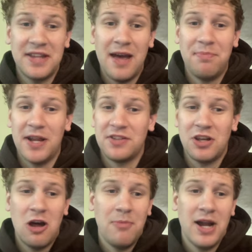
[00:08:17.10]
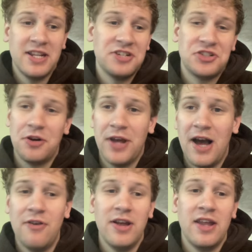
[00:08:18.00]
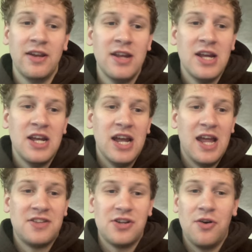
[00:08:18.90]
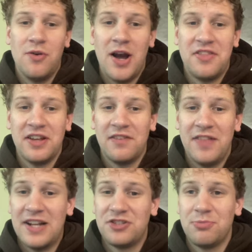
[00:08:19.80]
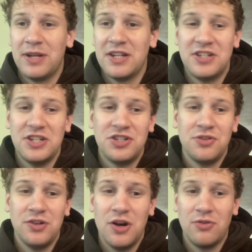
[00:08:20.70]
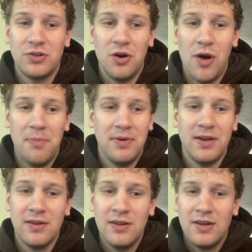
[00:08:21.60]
that, but at the combine he showed out, and so I think if that's your biggest issue, go up and